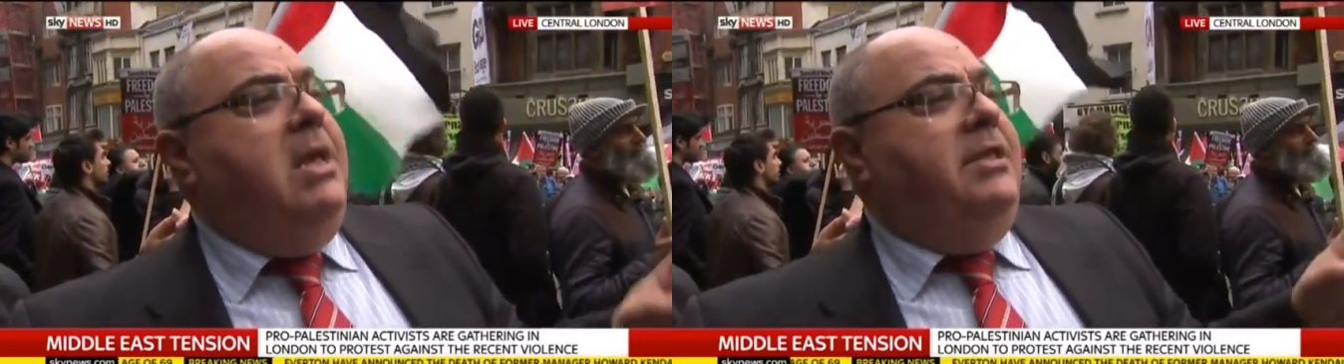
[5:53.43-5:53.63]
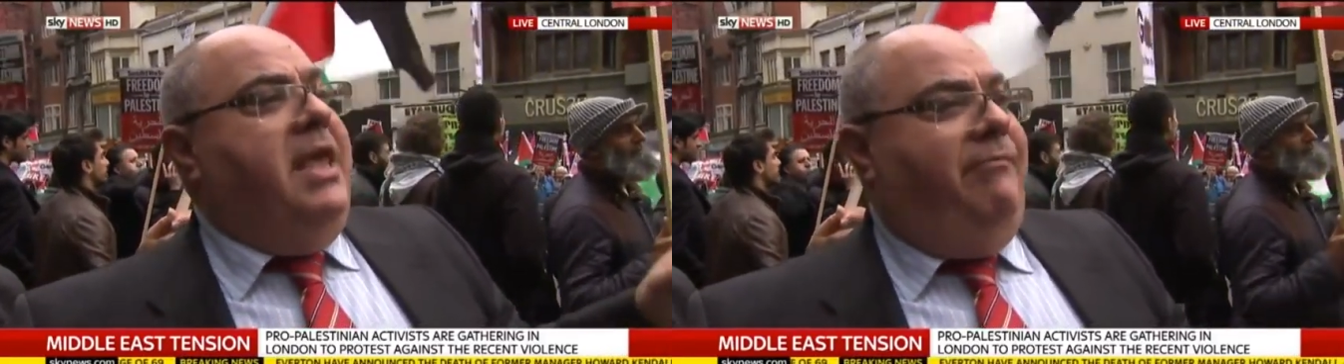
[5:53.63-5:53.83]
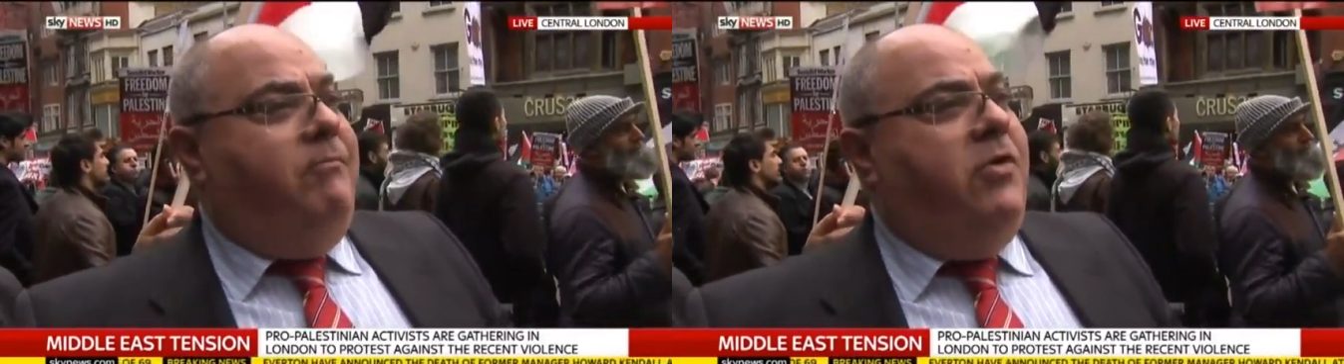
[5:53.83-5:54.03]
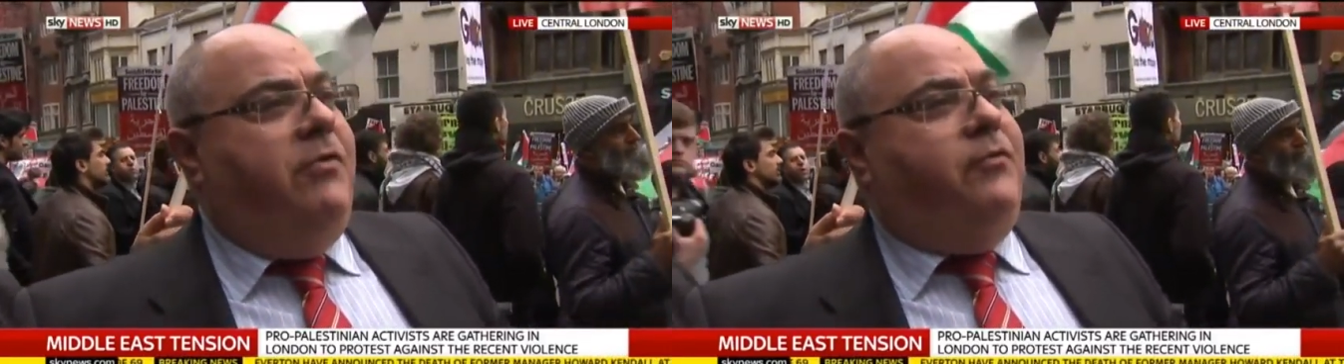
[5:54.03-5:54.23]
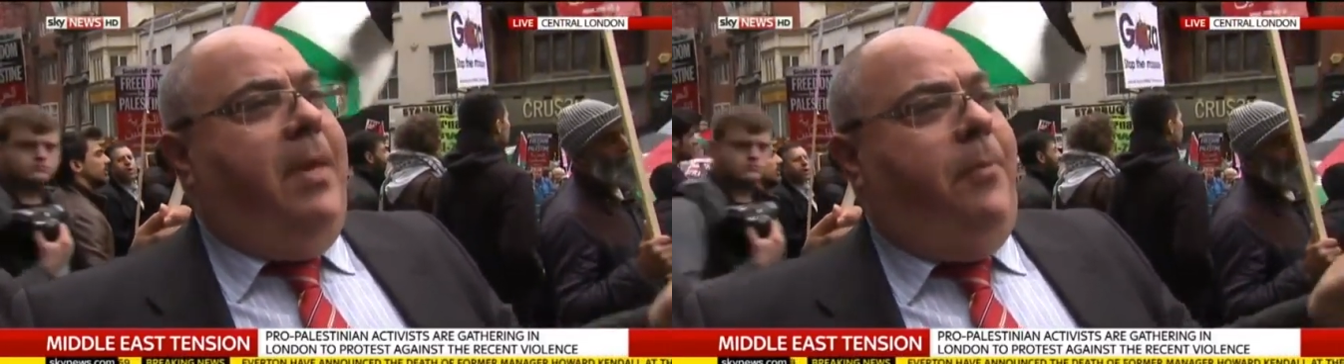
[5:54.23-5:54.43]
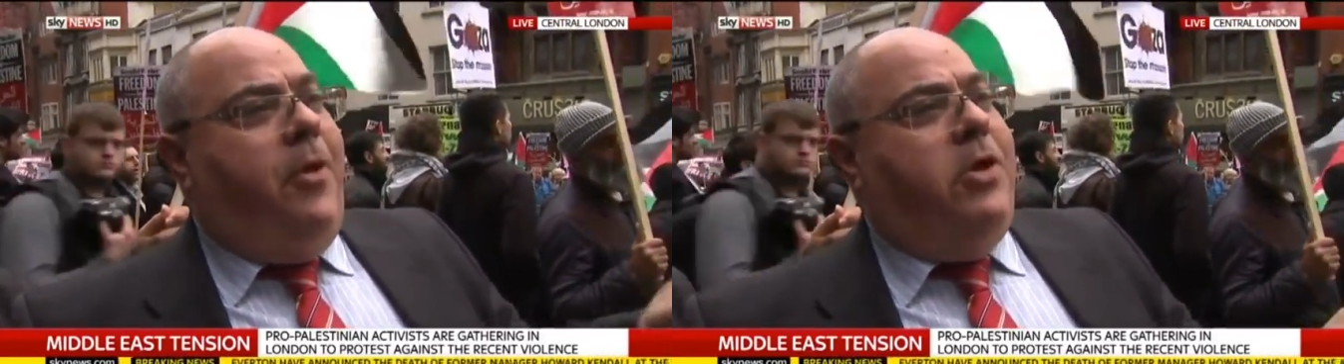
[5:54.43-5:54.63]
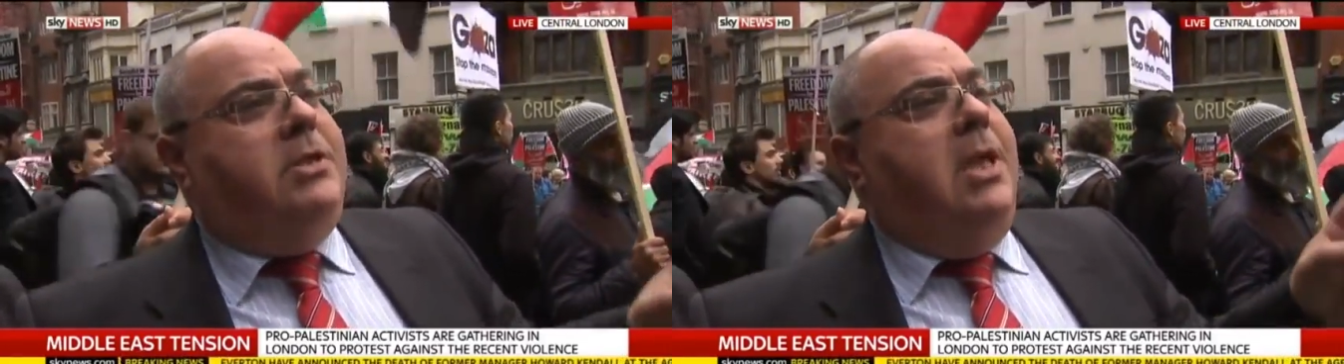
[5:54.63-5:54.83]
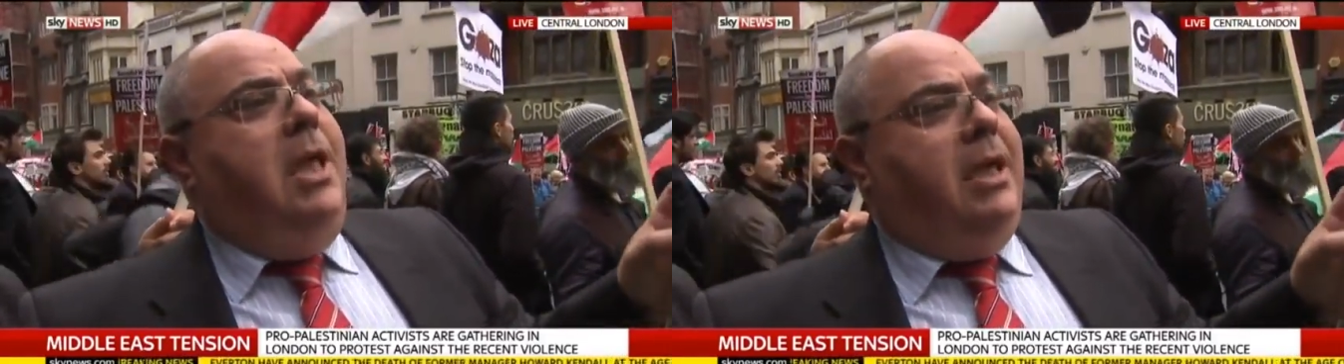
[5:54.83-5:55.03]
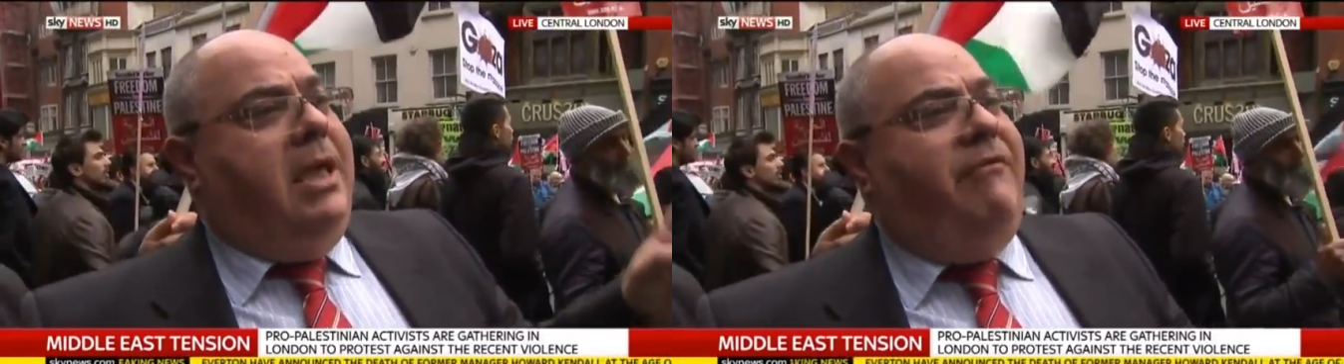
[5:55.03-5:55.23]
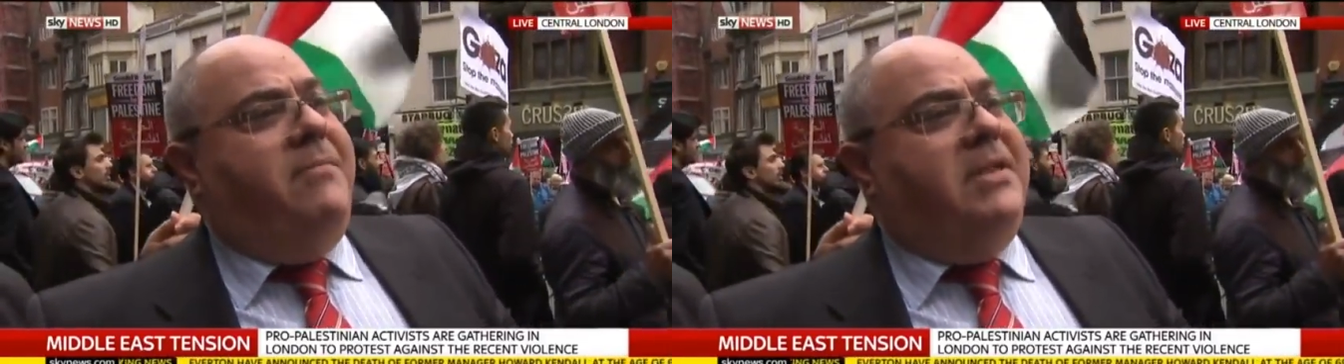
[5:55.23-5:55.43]
They have moved to appoint
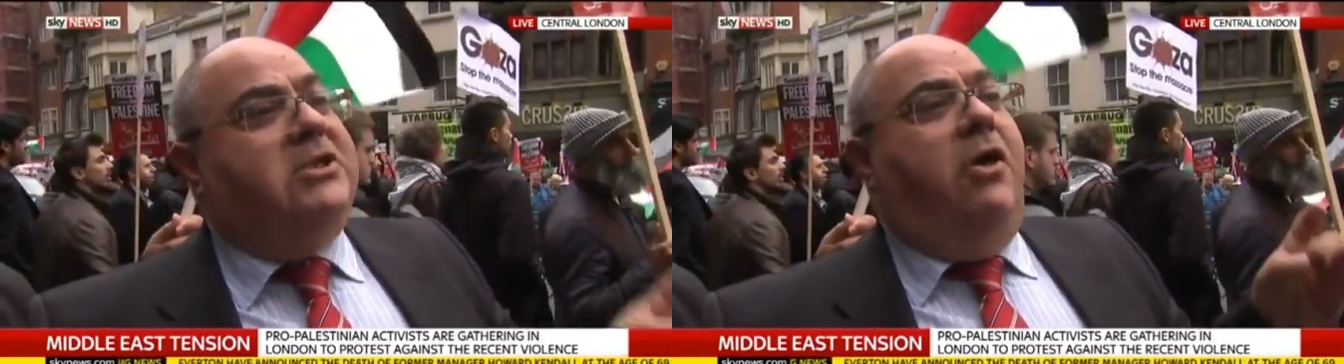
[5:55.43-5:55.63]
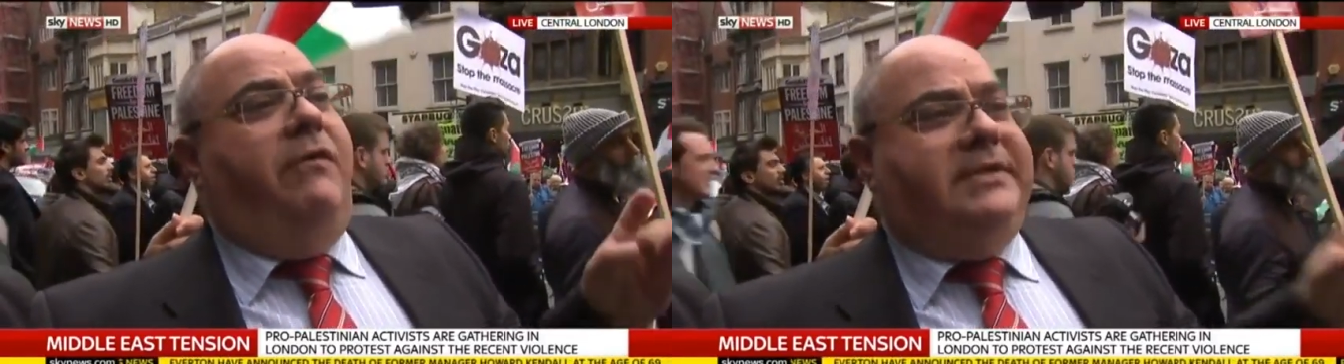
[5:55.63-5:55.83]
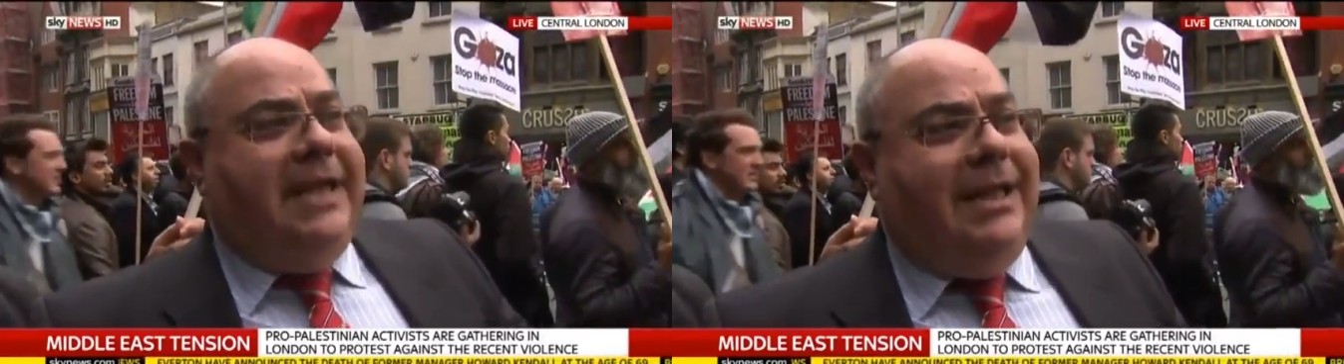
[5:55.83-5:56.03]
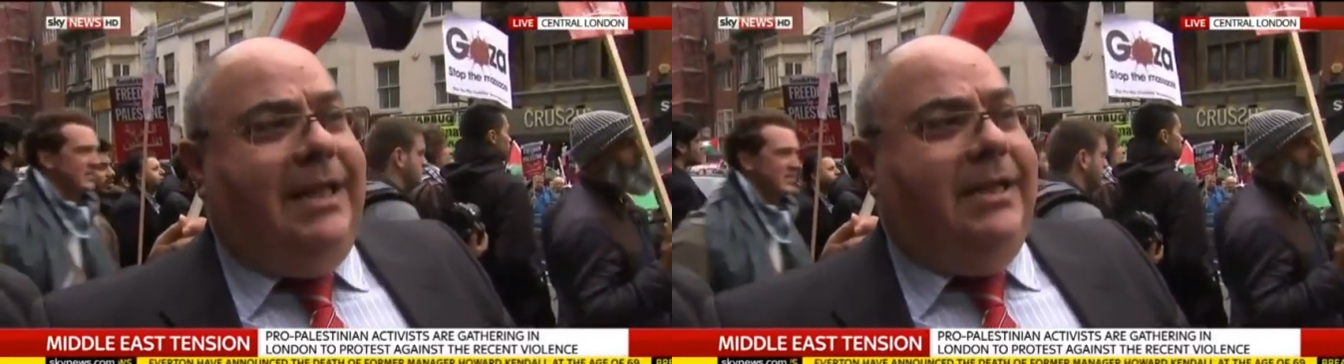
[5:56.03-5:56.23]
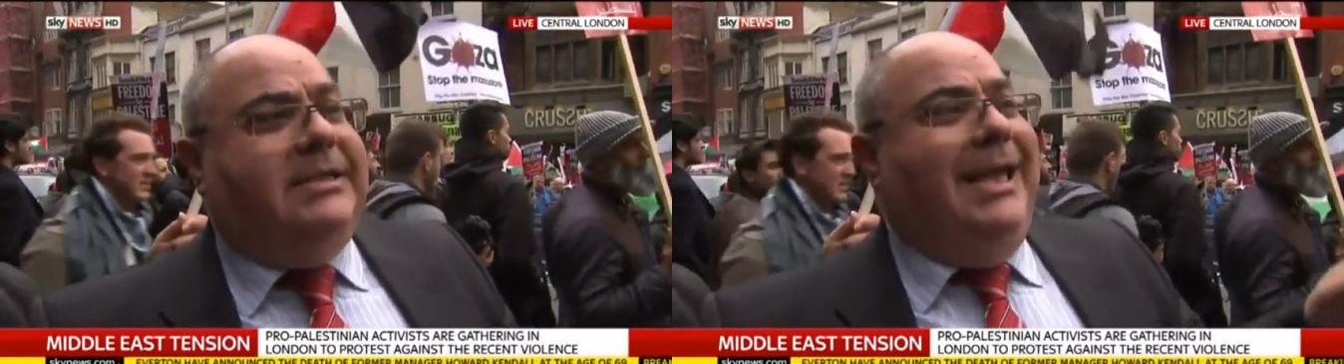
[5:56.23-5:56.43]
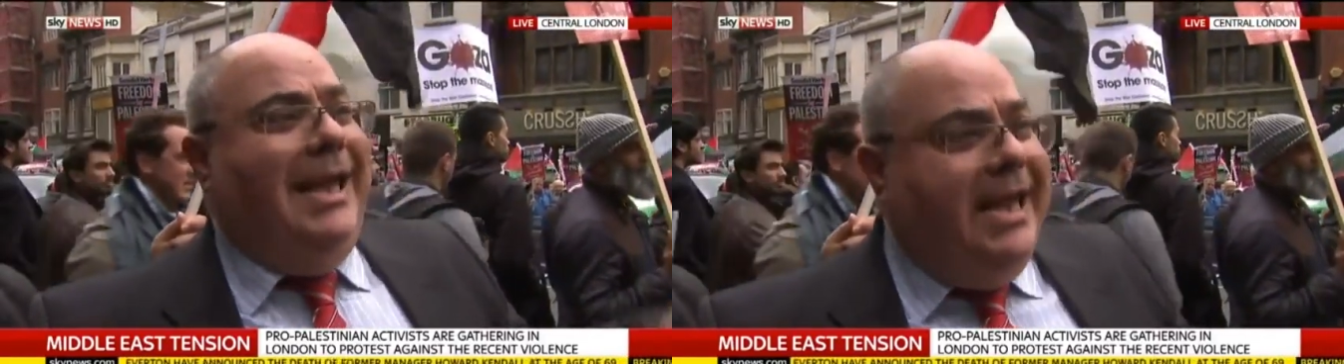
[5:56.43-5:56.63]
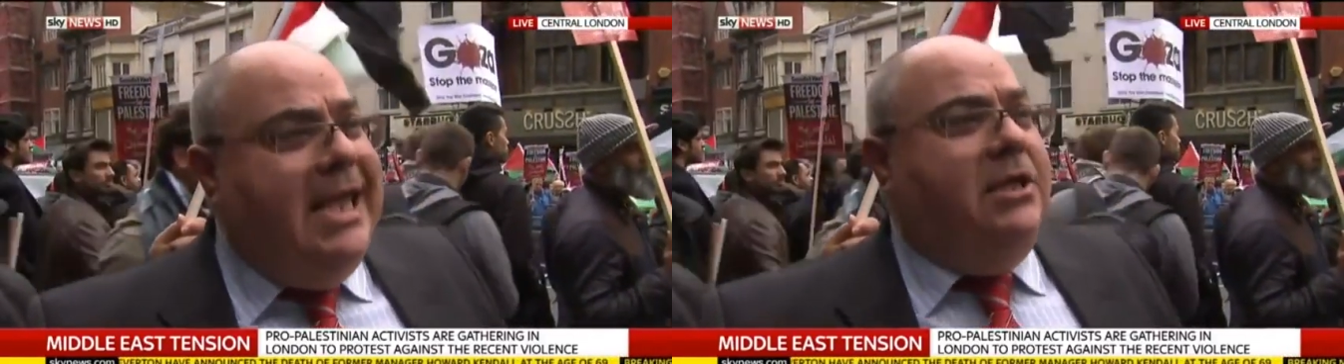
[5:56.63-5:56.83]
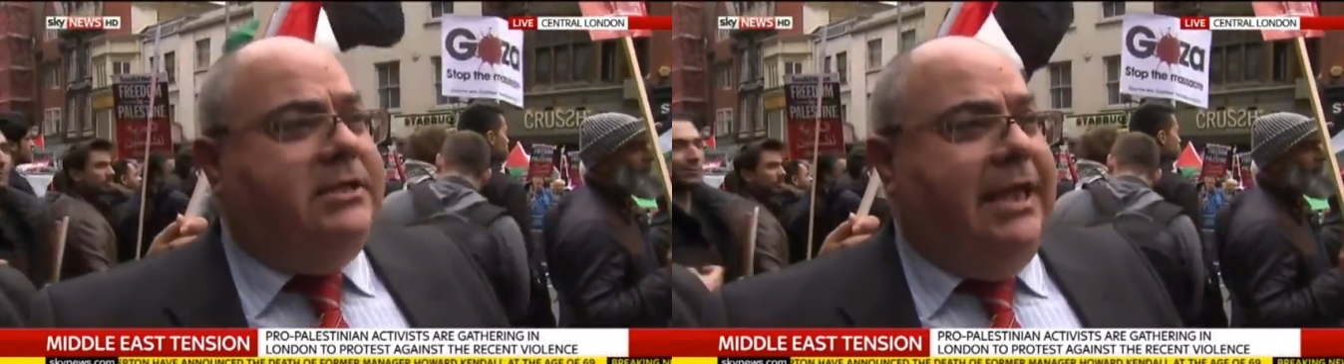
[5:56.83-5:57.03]
governments of settlers, illegal